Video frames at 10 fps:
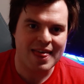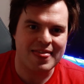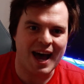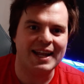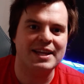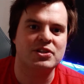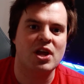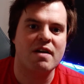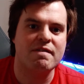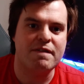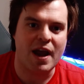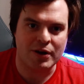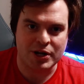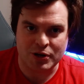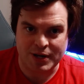That is
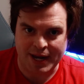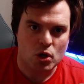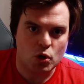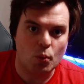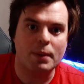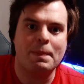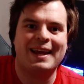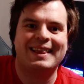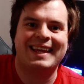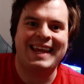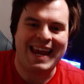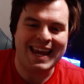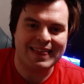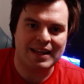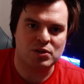very unique. You want to pick the
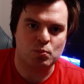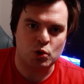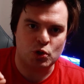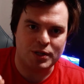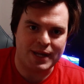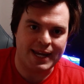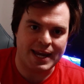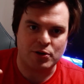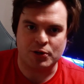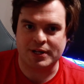key that is most unique in your